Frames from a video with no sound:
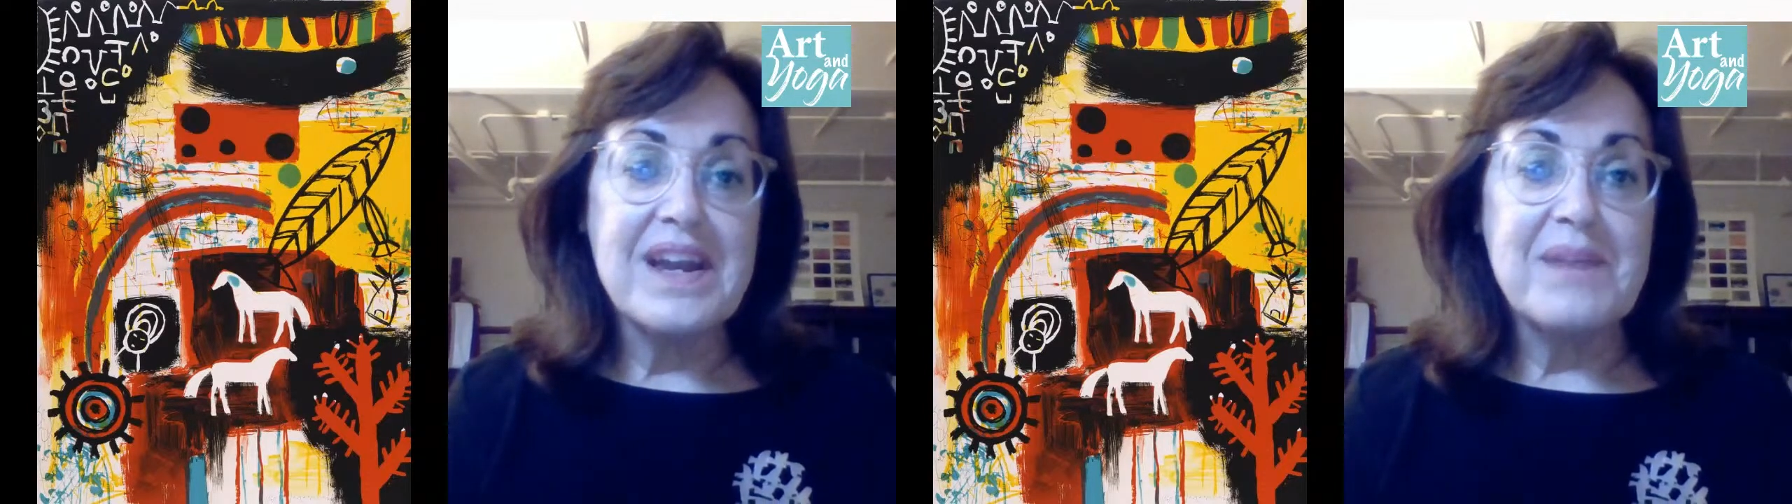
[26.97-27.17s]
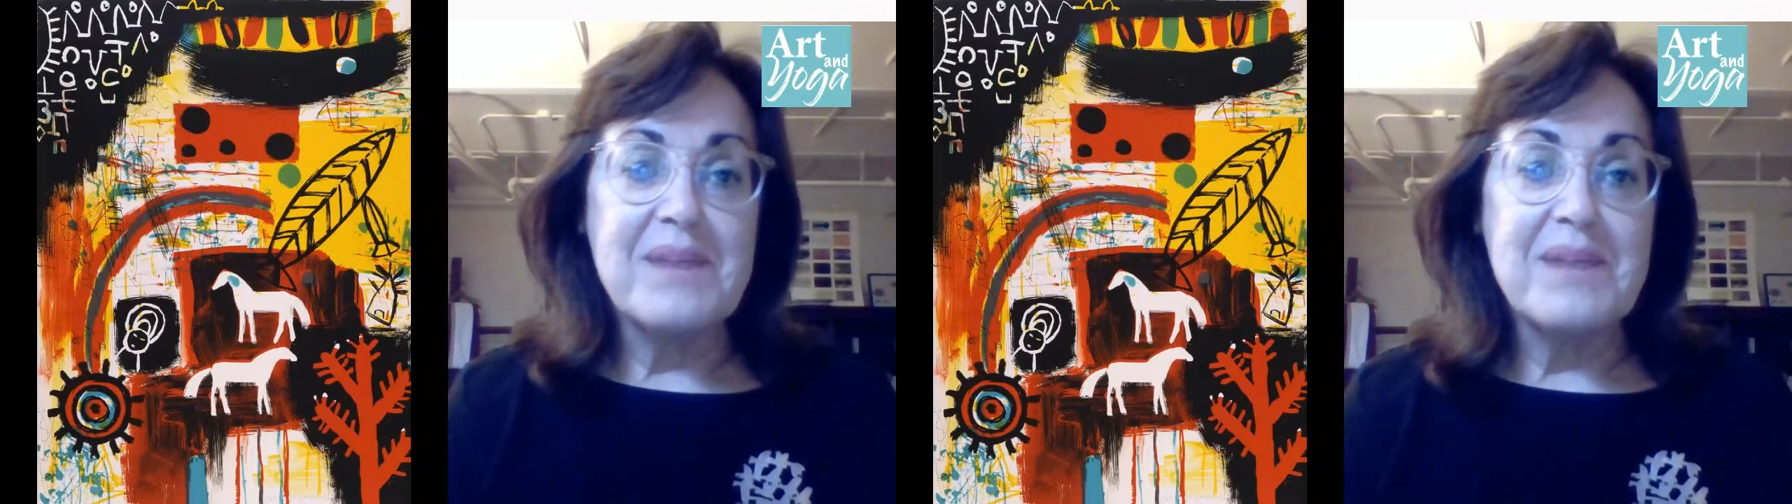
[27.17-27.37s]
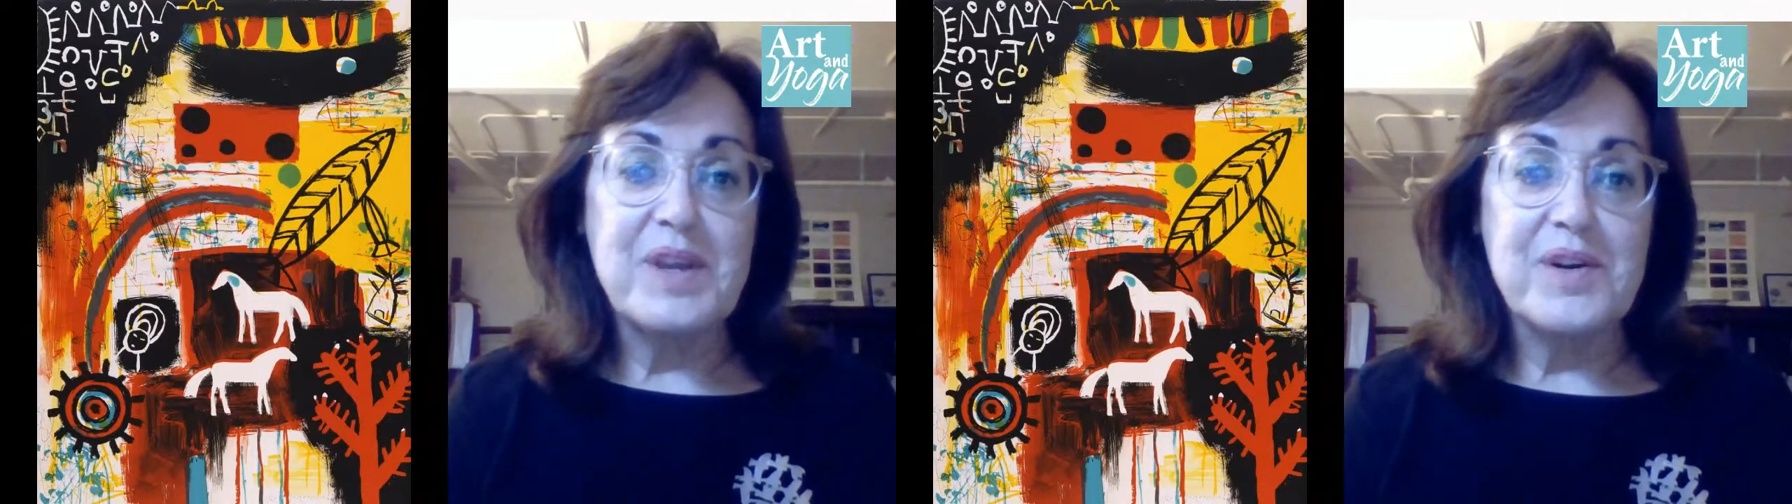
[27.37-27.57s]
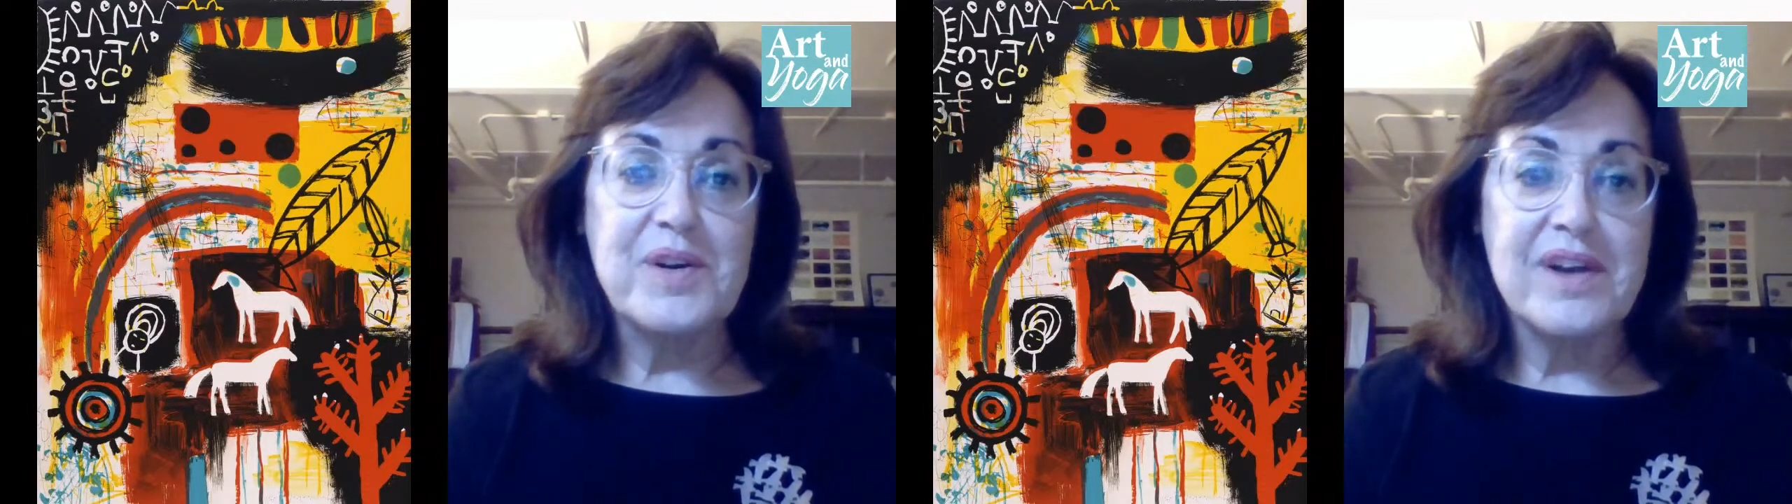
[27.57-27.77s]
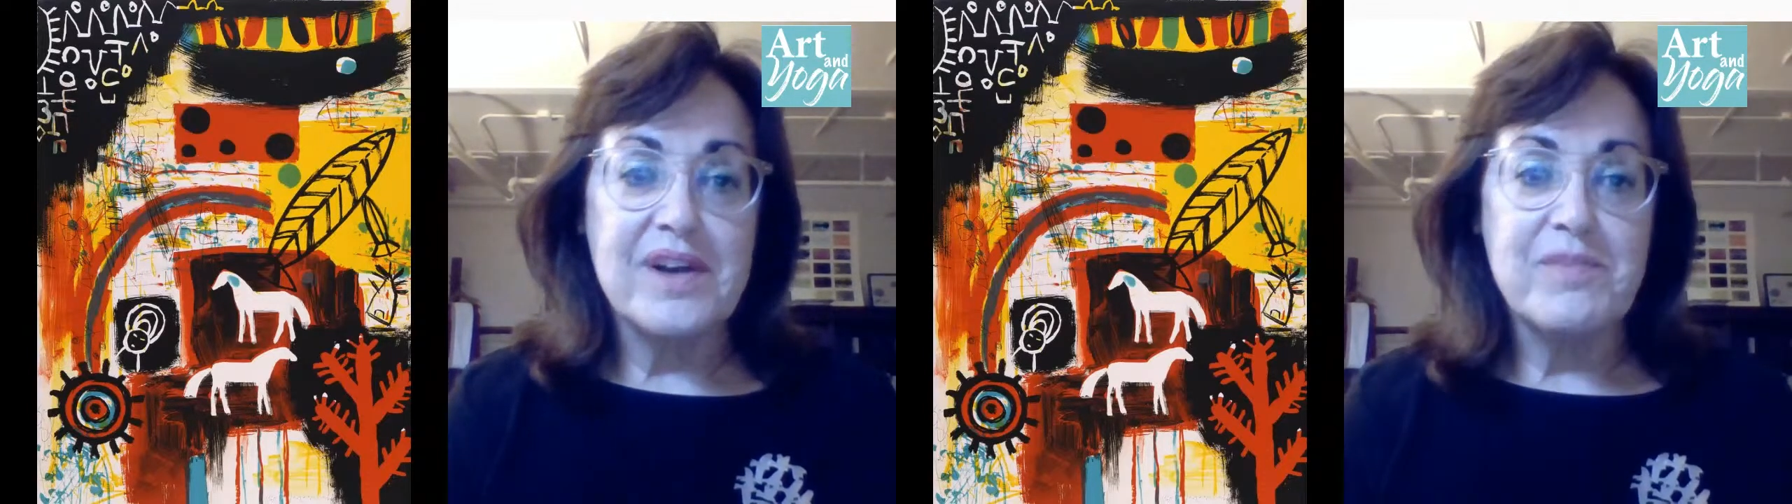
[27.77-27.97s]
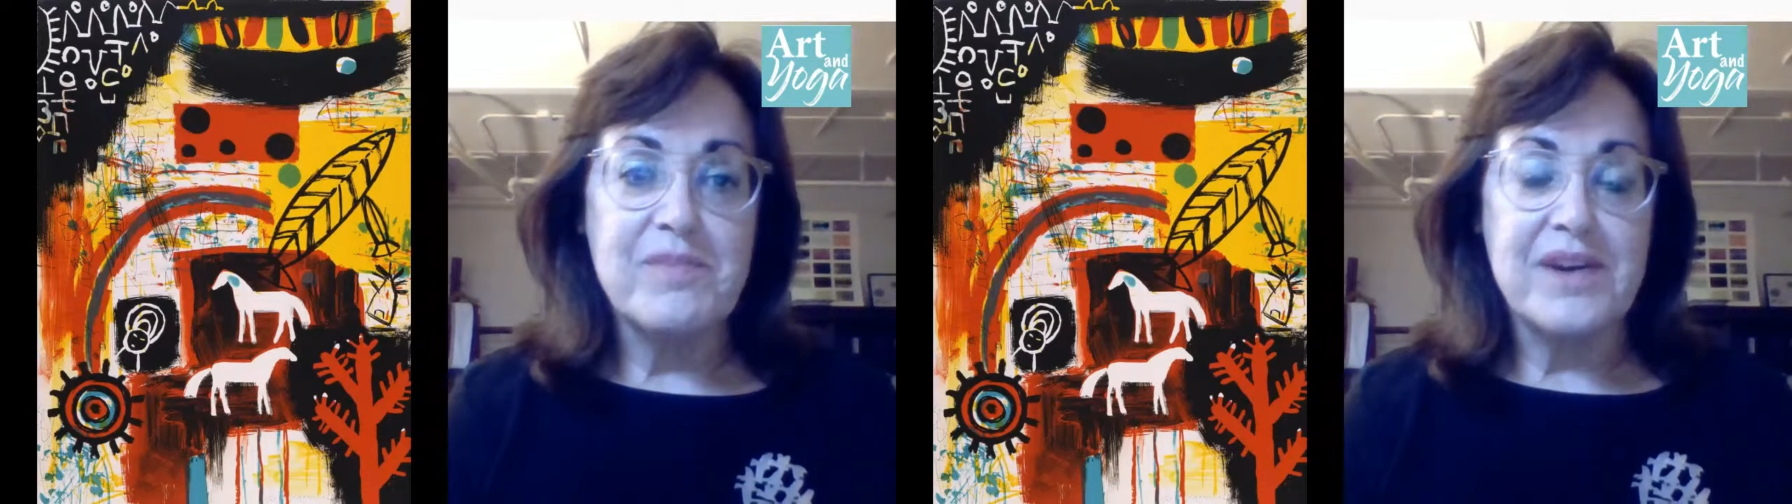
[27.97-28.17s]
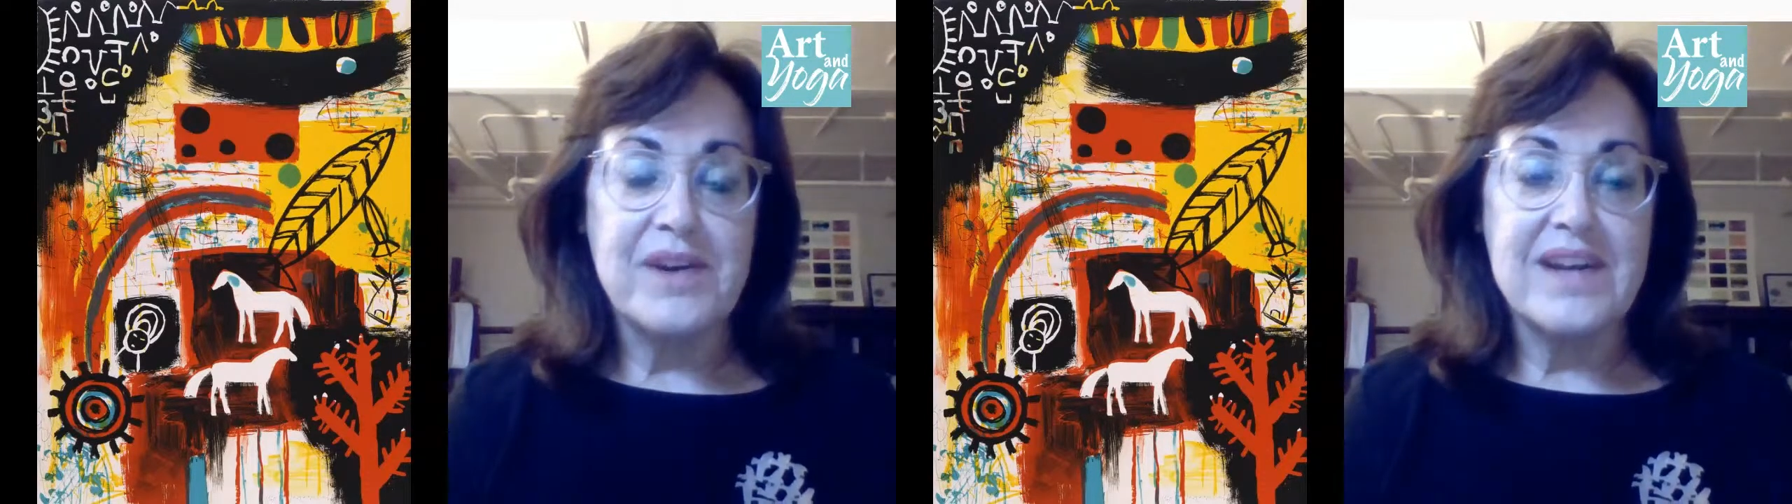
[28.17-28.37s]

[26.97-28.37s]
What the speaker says: curator of modern and